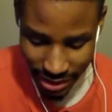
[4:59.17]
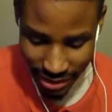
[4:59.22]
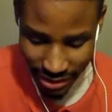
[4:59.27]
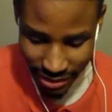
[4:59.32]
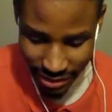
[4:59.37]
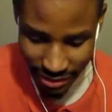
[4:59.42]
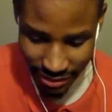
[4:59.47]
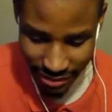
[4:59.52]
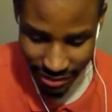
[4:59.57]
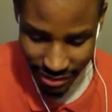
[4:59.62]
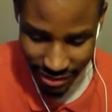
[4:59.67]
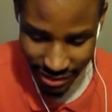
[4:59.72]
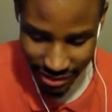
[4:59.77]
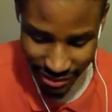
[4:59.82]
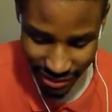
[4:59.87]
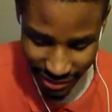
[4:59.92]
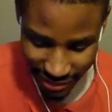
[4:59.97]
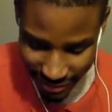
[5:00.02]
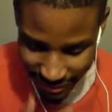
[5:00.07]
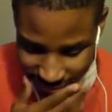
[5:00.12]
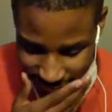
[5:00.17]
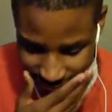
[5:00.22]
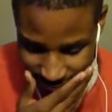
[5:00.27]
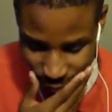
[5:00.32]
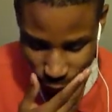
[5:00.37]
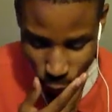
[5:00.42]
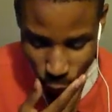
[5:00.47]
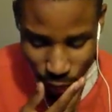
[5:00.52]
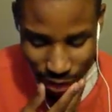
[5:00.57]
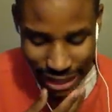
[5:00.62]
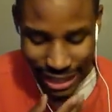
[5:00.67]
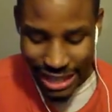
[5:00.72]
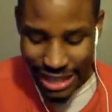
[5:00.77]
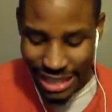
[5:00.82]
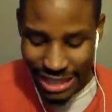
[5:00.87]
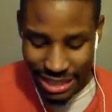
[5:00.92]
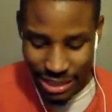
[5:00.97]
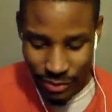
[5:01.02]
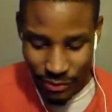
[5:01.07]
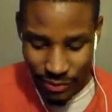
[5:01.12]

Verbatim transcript: I'm telling man. you. One of you these